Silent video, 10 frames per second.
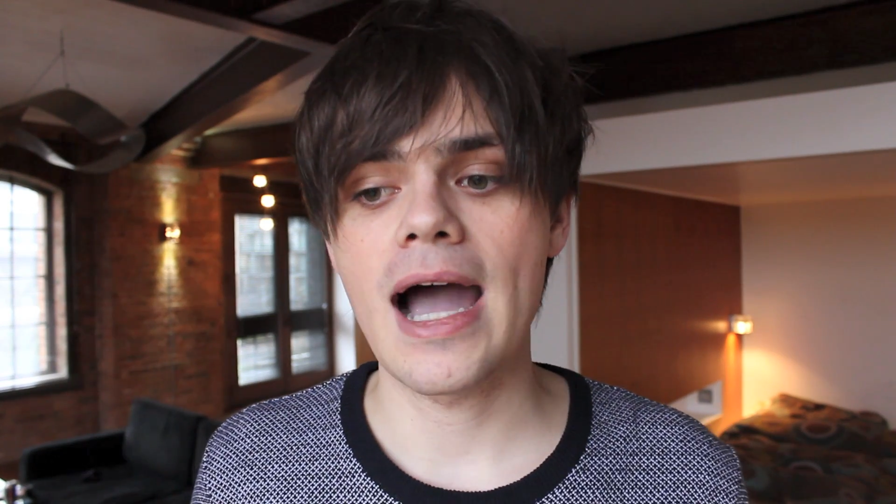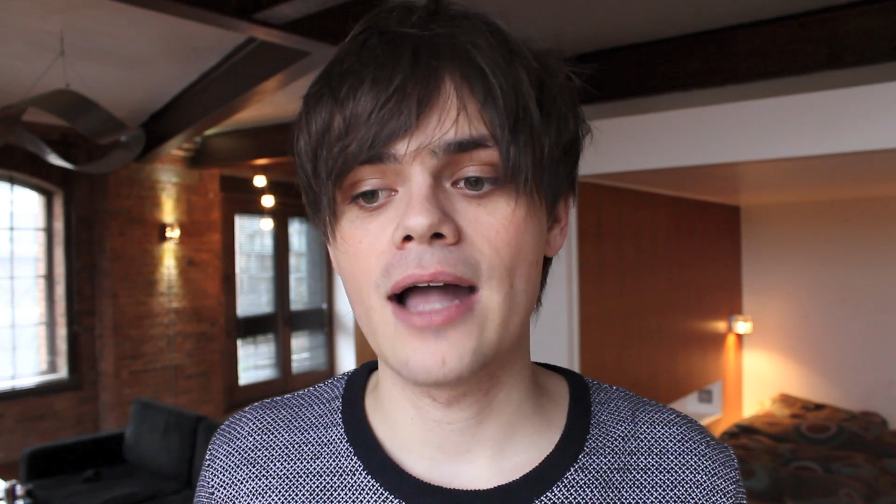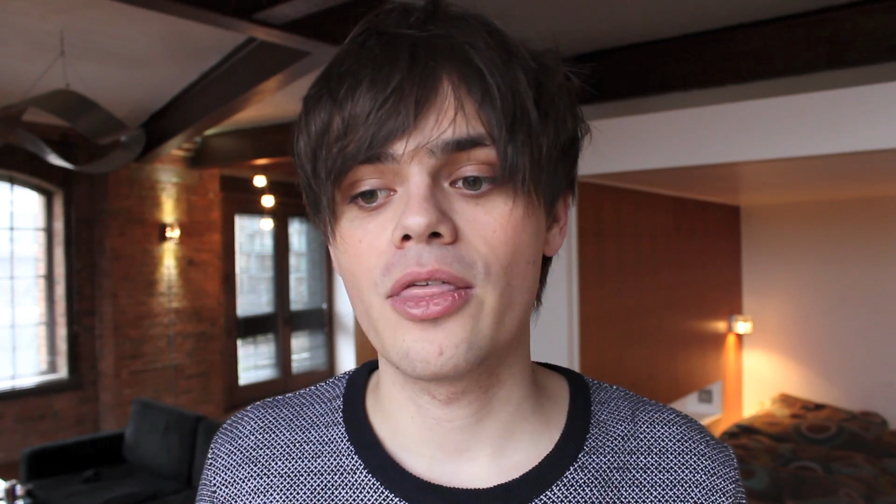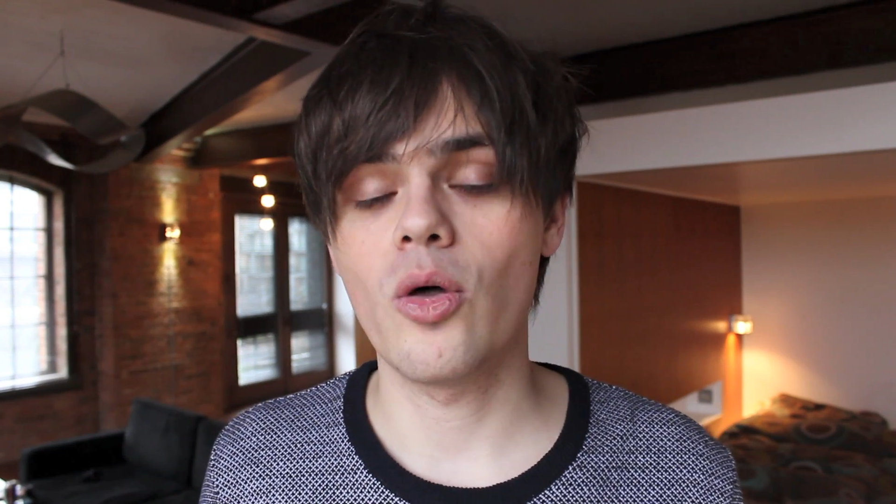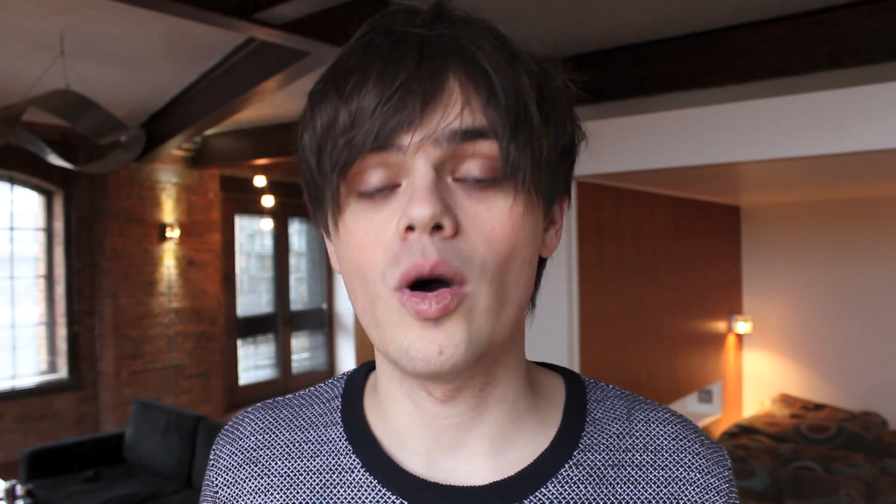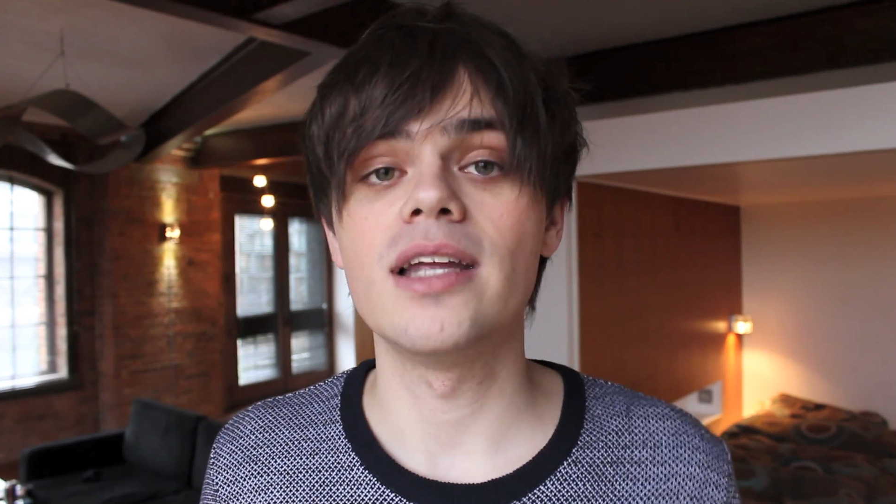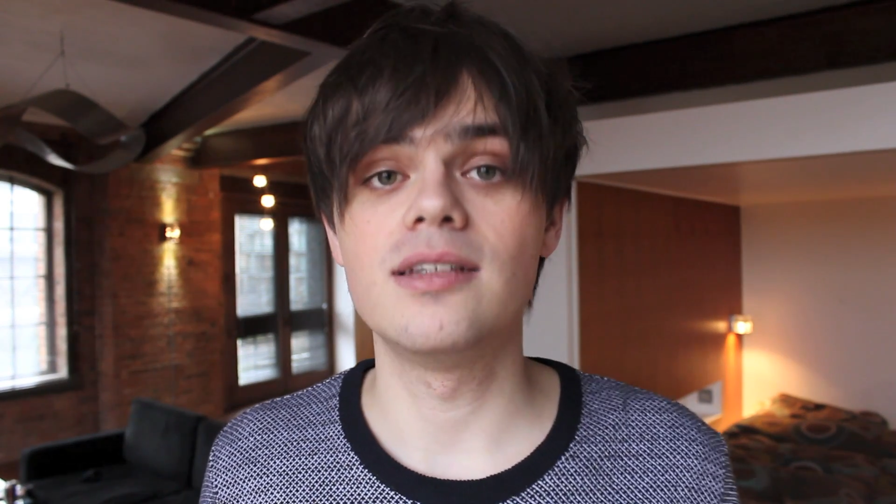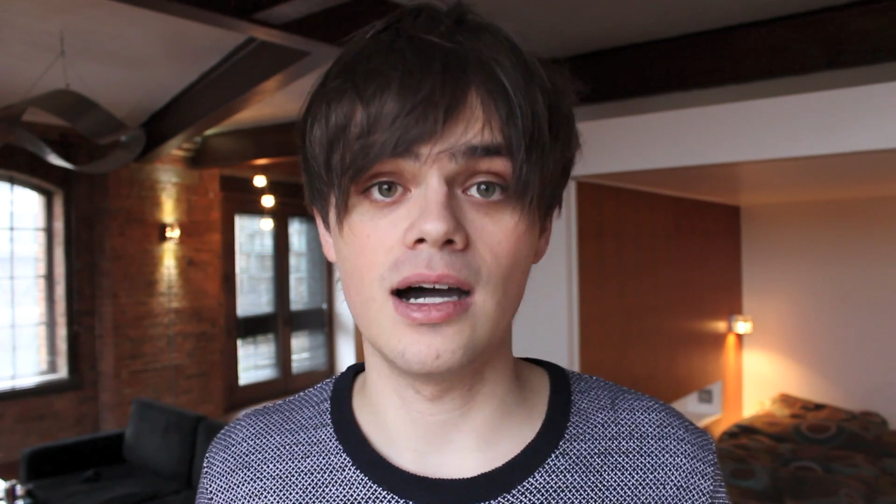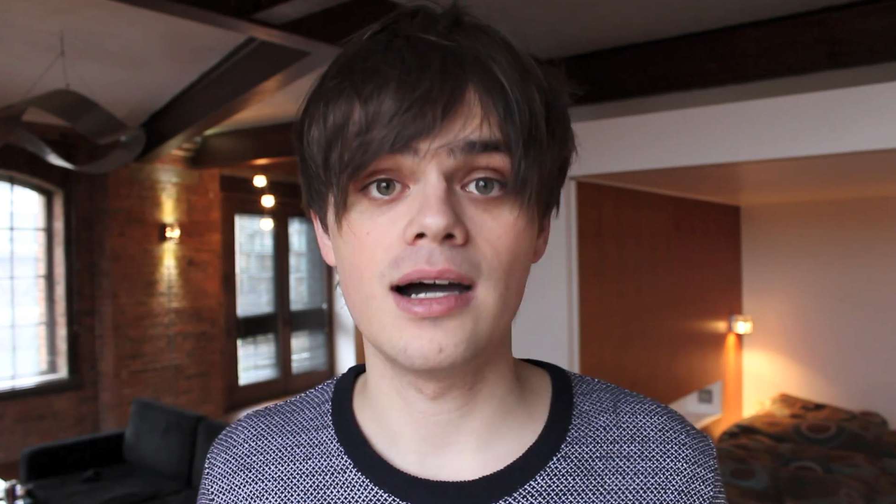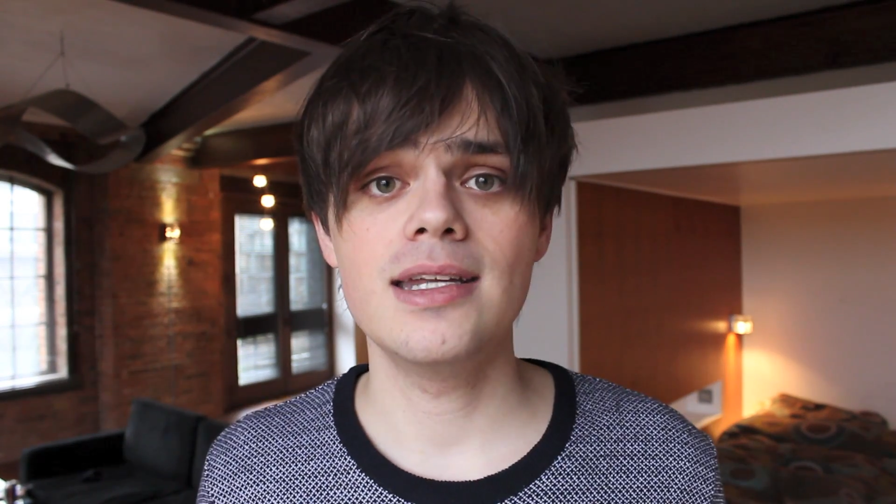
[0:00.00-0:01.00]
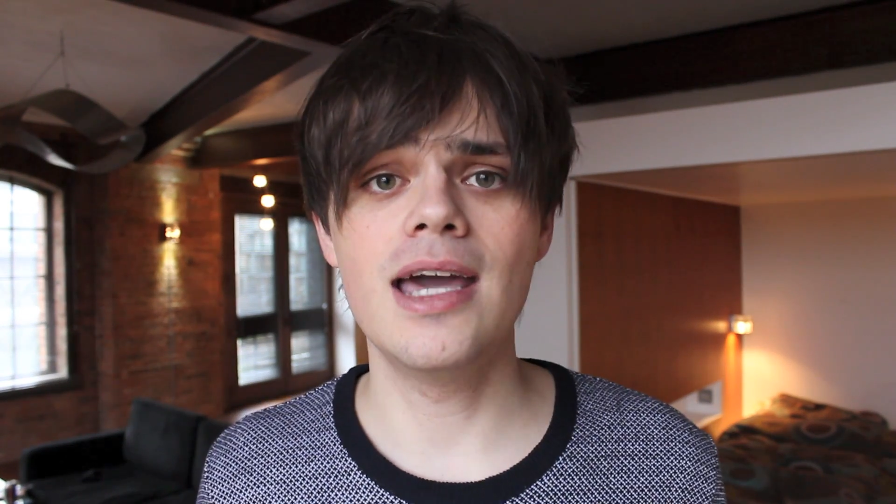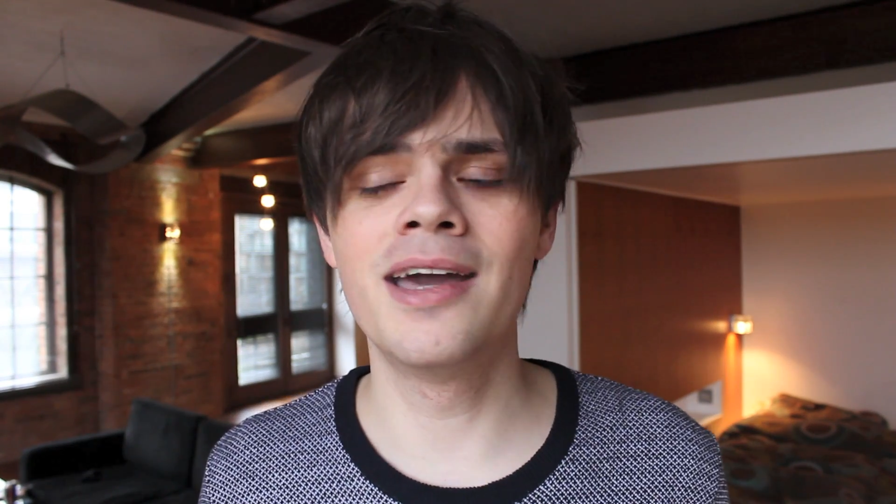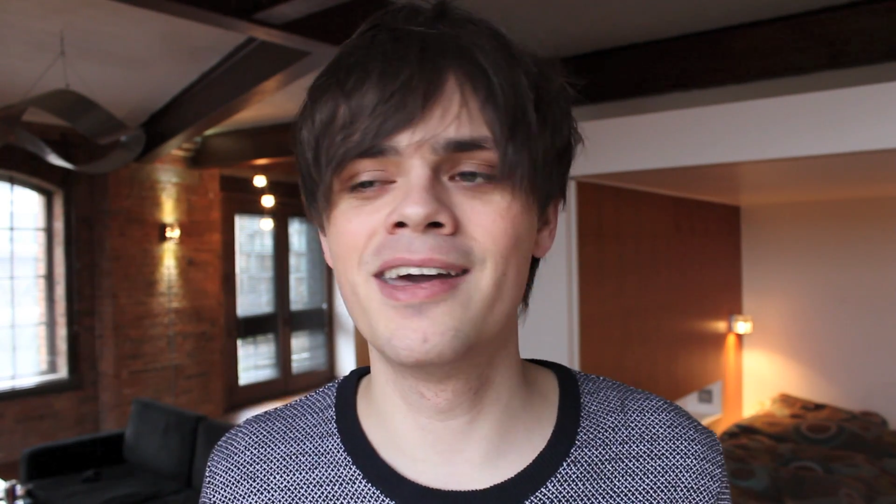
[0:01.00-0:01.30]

and thought I had died.